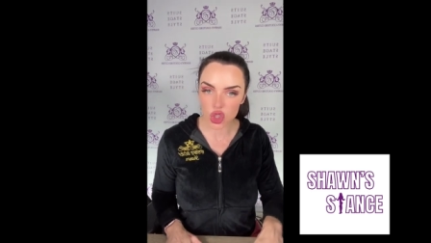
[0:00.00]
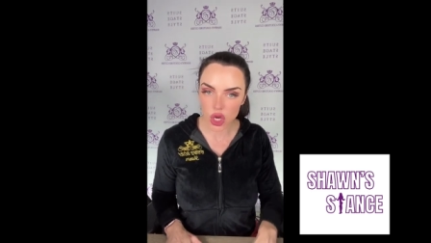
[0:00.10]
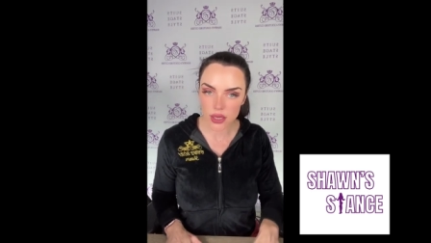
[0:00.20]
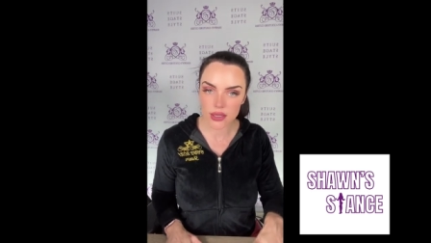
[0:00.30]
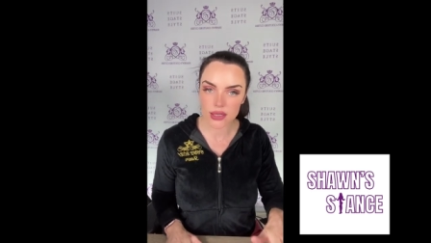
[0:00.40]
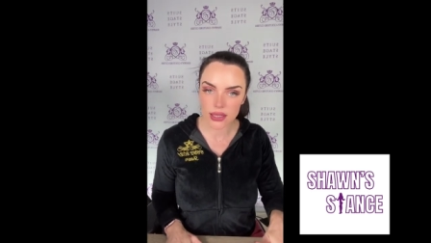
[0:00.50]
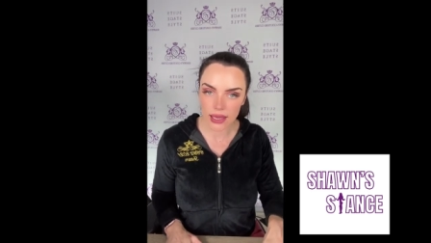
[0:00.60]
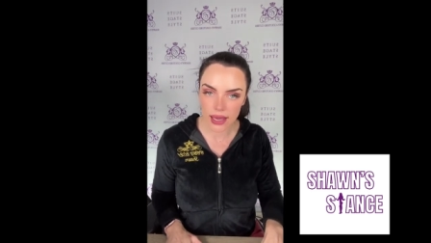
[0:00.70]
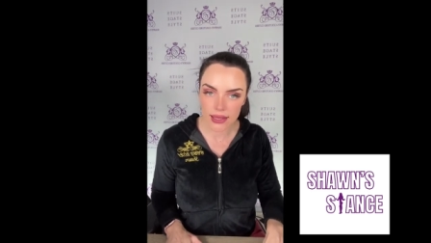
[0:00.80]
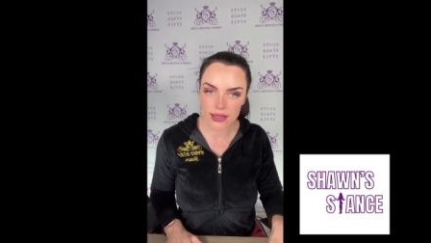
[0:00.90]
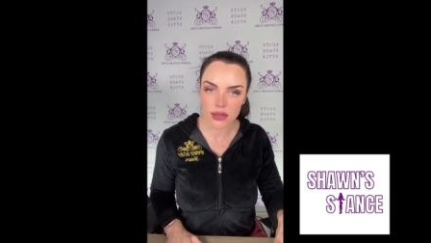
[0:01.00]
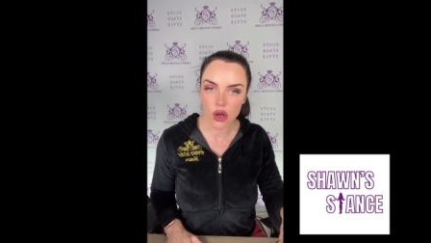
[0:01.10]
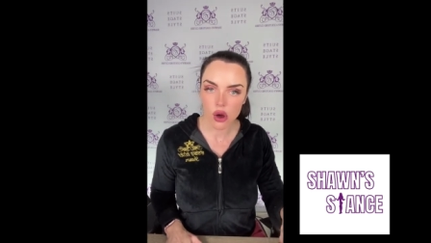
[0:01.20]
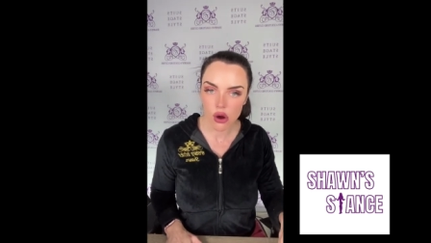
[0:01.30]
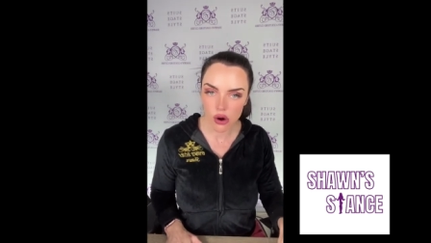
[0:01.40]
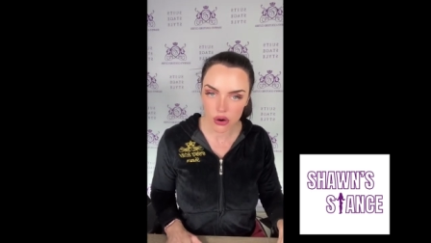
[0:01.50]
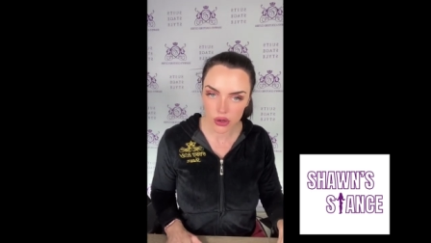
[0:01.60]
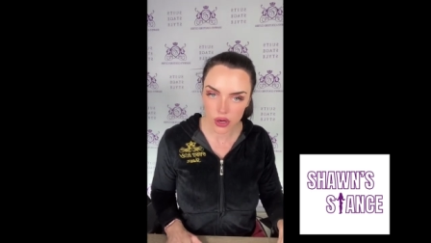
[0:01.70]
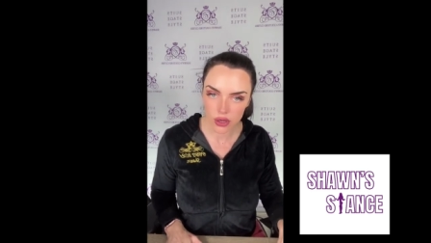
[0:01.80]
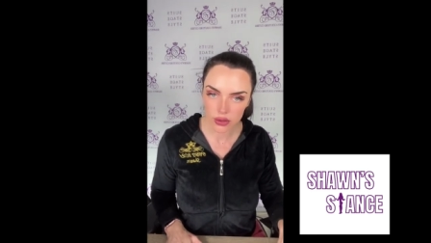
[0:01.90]
just gets
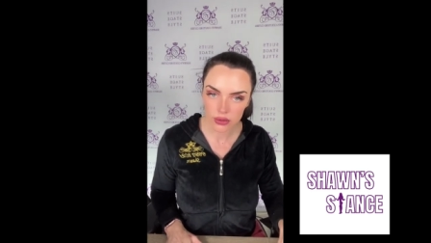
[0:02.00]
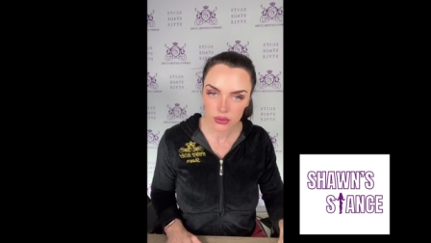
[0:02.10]
harder